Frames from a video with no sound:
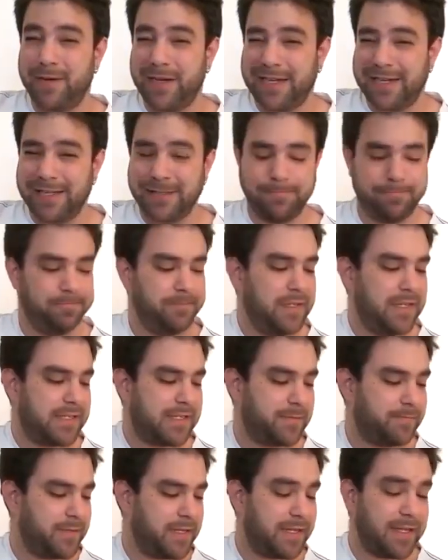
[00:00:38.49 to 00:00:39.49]
but
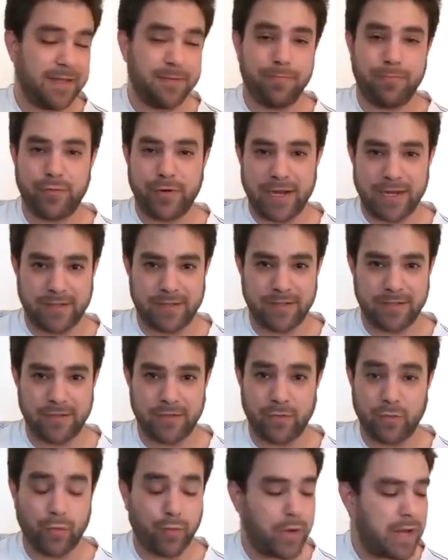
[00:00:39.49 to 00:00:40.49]
it's a bit impractical.